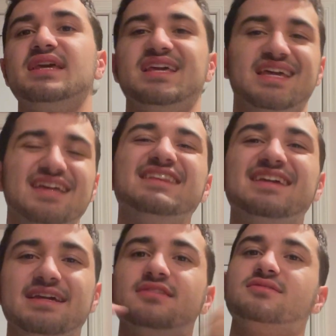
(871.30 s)
in
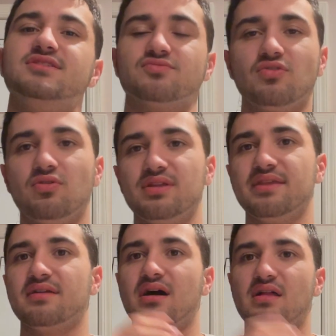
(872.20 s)
Italy's role
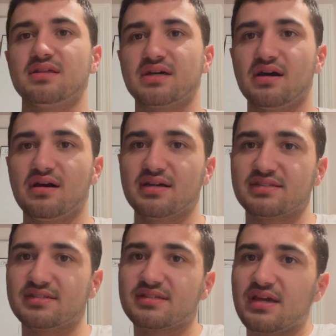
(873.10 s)
in the
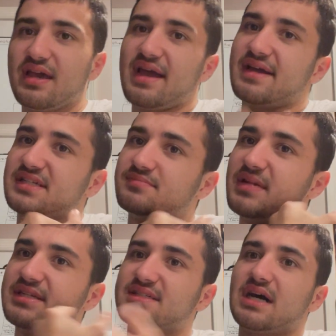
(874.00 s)
Holocaust, as
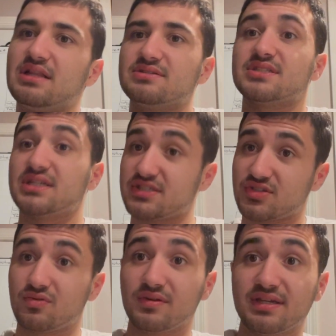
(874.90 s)
many scholars and
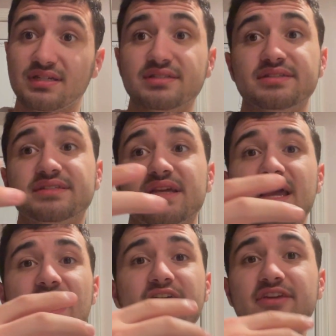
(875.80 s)
historians
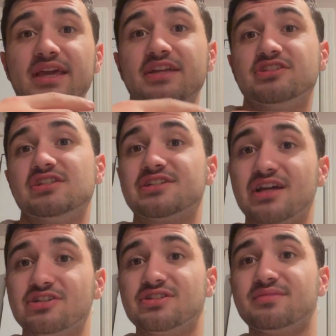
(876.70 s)
have engaged in
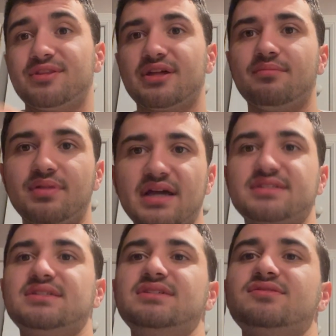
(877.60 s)
discussions about the
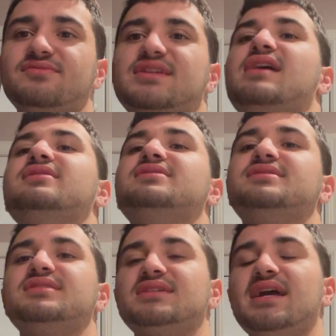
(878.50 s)
complexities of Italian
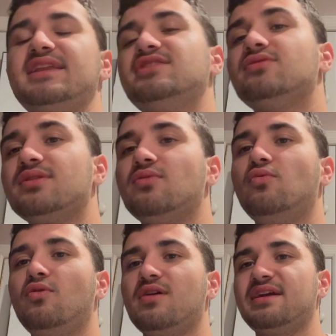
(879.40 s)
society during the
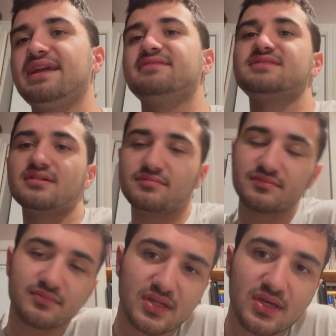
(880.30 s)
war, and how some